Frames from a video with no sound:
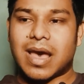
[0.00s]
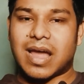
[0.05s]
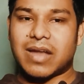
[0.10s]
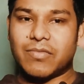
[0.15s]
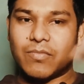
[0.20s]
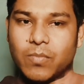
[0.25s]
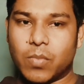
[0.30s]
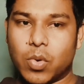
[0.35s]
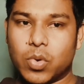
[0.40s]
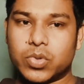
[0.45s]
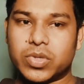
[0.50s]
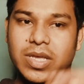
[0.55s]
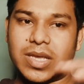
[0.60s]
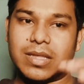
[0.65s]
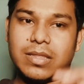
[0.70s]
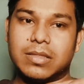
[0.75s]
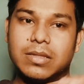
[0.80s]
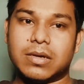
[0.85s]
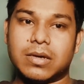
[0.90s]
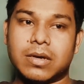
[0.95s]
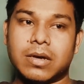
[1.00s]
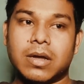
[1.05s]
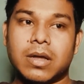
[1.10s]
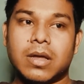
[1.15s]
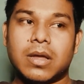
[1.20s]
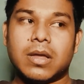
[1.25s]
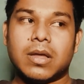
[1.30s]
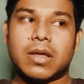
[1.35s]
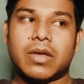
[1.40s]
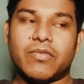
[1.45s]
and both in the
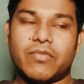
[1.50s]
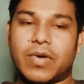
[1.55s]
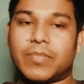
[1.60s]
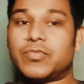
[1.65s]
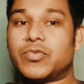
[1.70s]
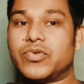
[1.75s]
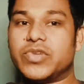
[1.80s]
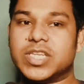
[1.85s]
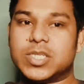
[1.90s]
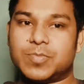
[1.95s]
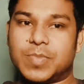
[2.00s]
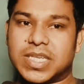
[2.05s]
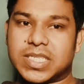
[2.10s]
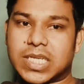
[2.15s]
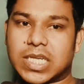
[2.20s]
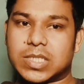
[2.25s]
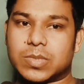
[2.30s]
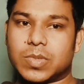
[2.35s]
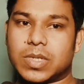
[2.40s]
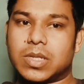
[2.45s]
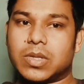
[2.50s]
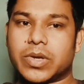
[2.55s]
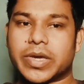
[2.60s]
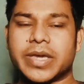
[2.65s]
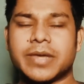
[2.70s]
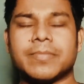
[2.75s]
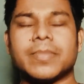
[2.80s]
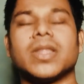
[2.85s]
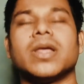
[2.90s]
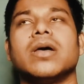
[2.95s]
Web3 space as well,
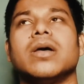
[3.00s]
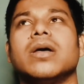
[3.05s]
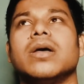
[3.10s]
okay?